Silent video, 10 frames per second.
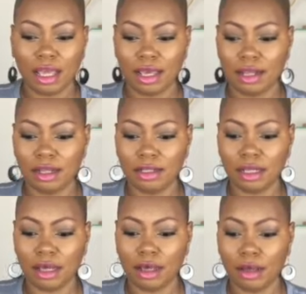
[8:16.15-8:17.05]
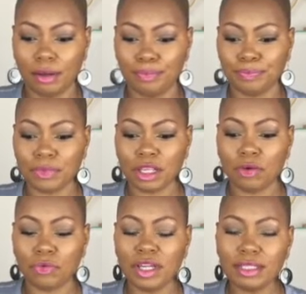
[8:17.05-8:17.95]
And
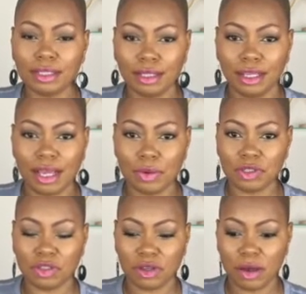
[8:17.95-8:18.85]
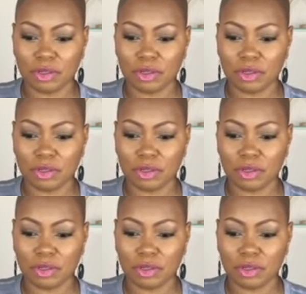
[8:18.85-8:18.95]
recently I was